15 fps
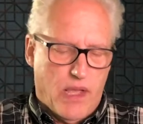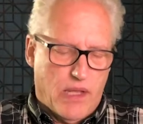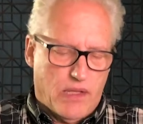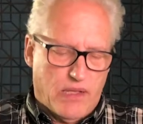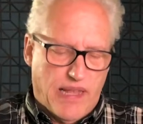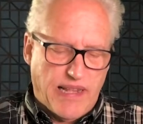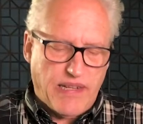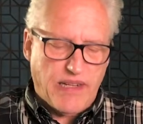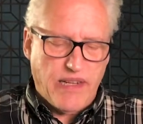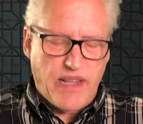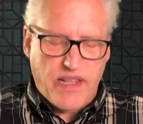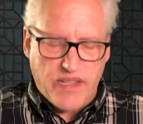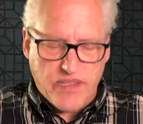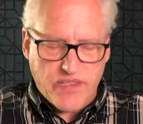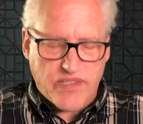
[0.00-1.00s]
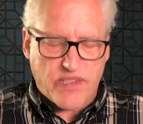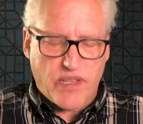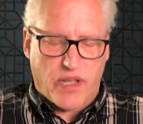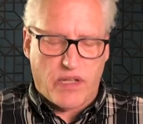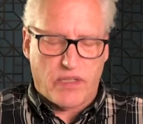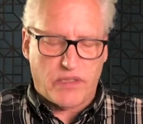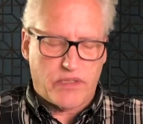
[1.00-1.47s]
Let an
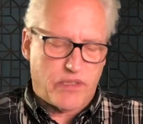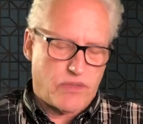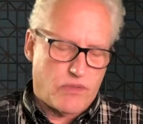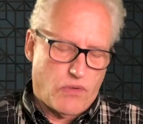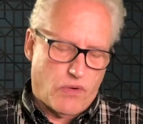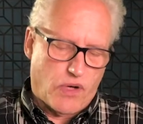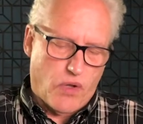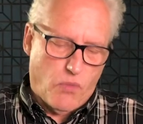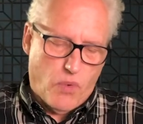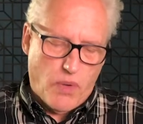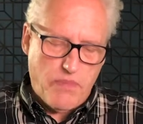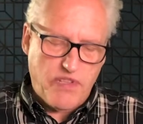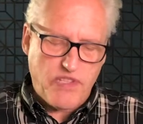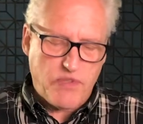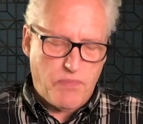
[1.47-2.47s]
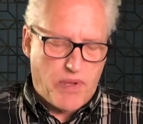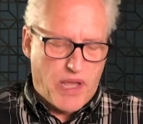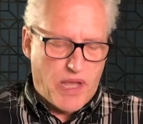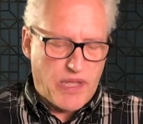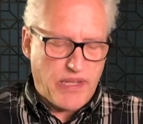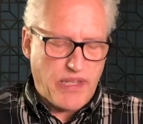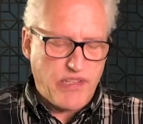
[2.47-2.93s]
insult or a woman's
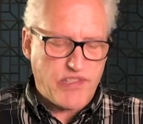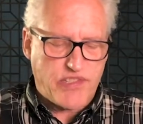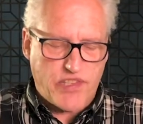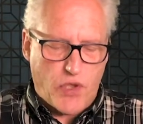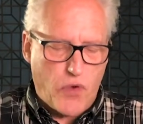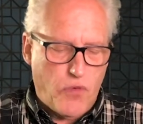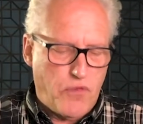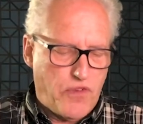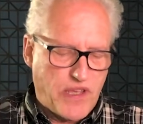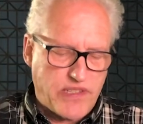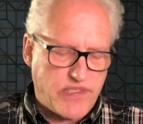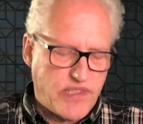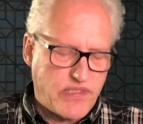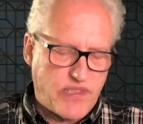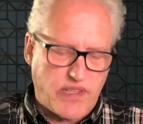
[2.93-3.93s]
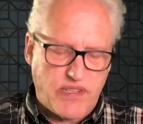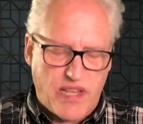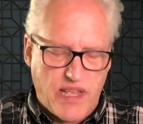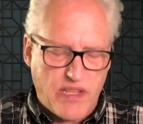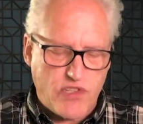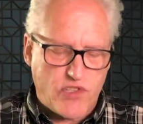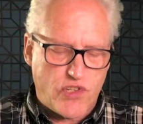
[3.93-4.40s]
body so fix his
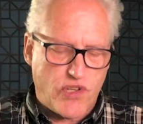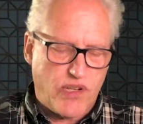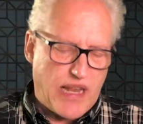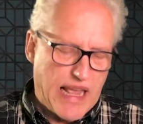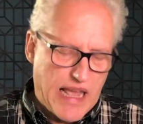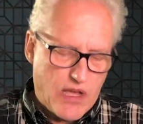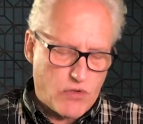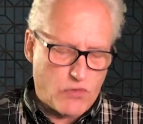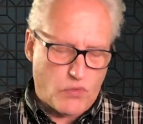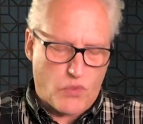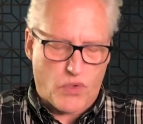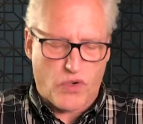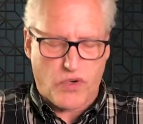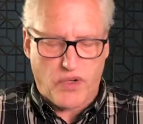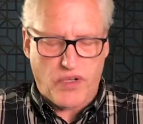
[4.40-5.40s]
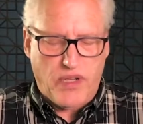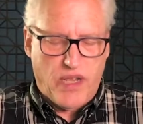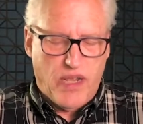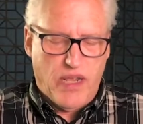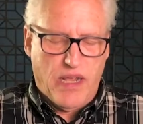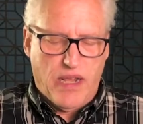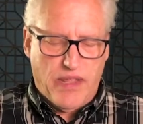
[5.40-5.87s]
attention outward
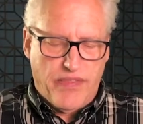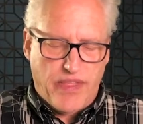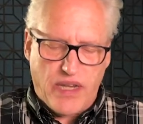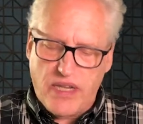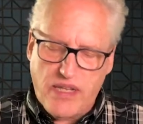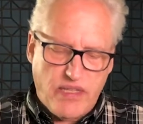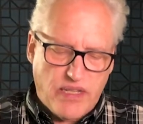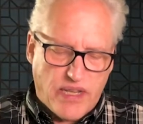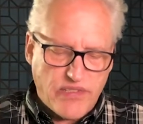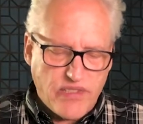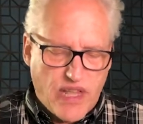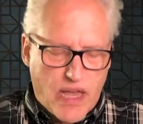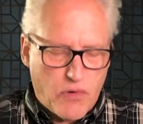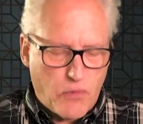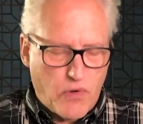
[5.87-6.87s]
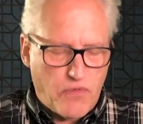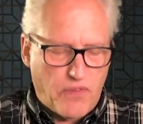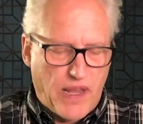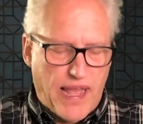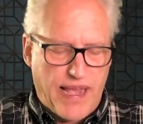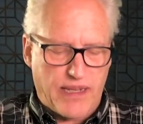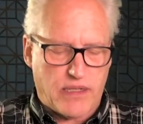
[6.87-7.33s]
that he does not
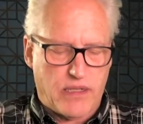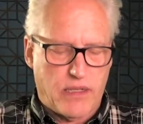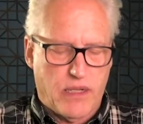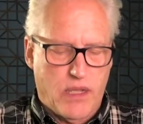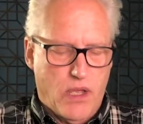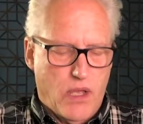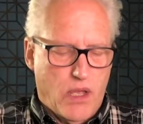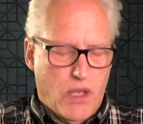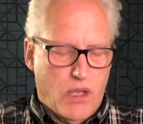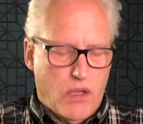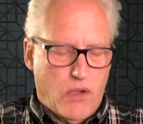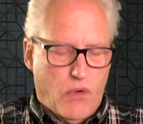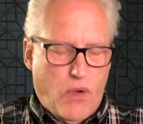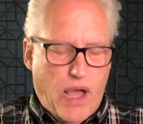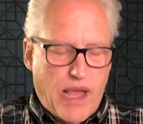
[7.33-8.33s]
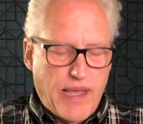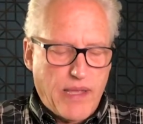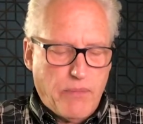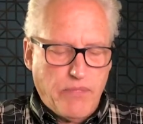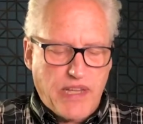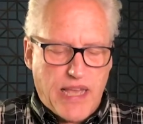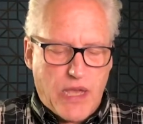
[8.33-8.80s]
reflect, "Oh, I
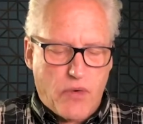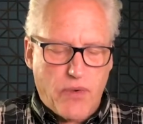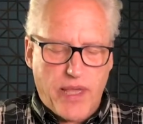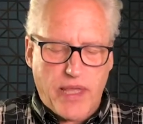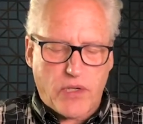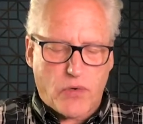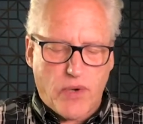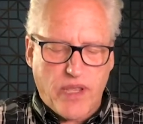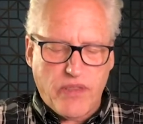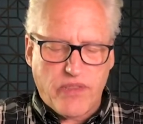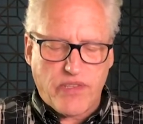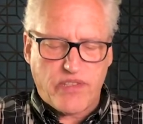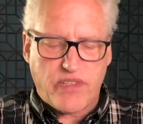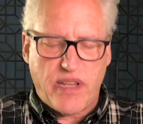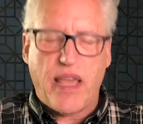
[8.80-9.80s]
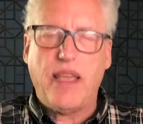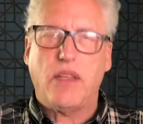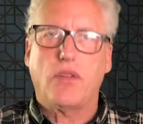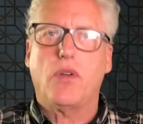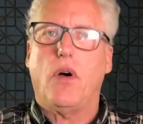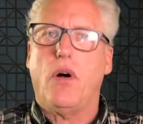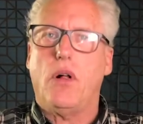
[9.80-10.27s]
am now entering the
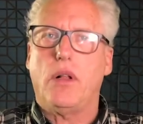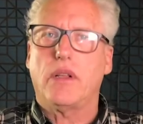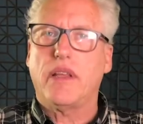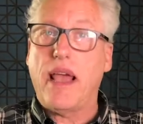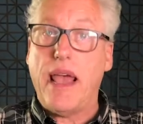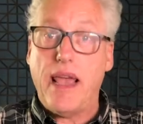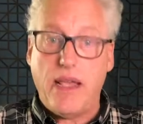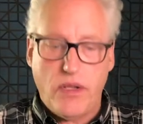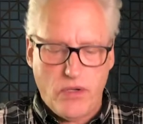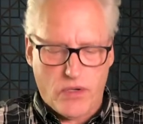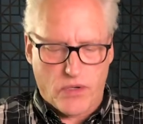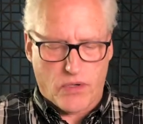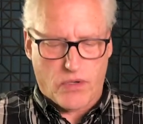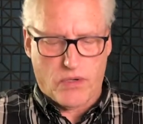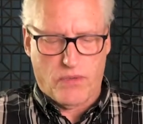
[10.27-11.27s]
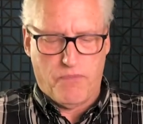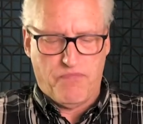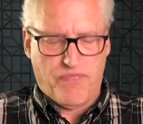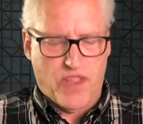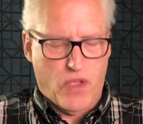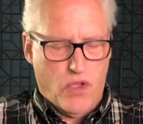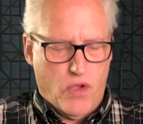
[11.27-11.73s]
state called anger,"
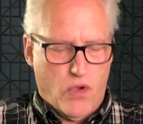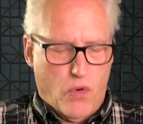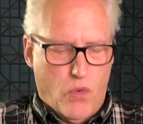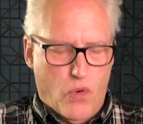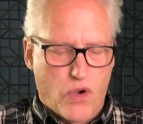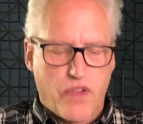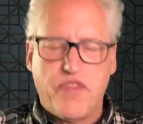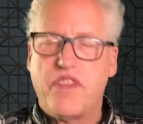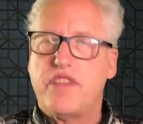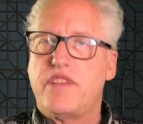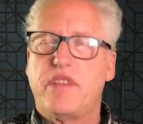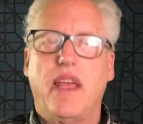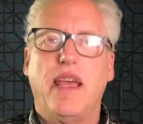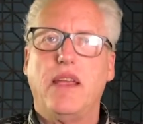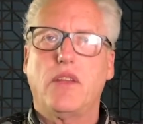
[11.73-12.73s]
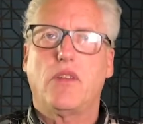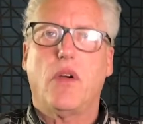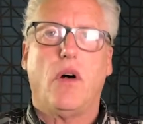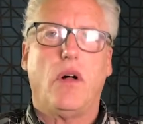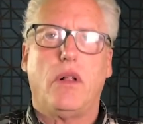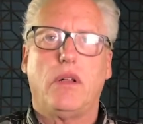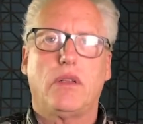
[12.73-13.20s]
or the state
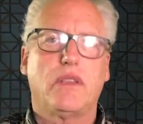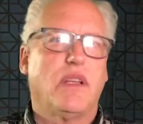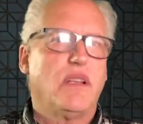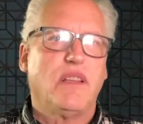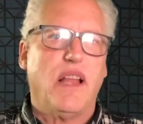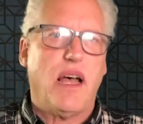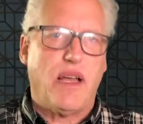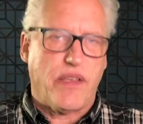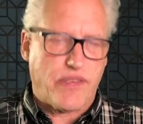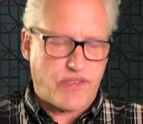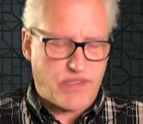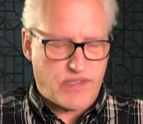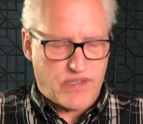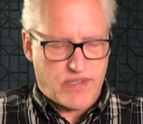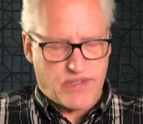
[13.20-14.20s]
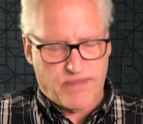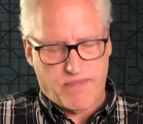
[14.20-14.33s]
called lust.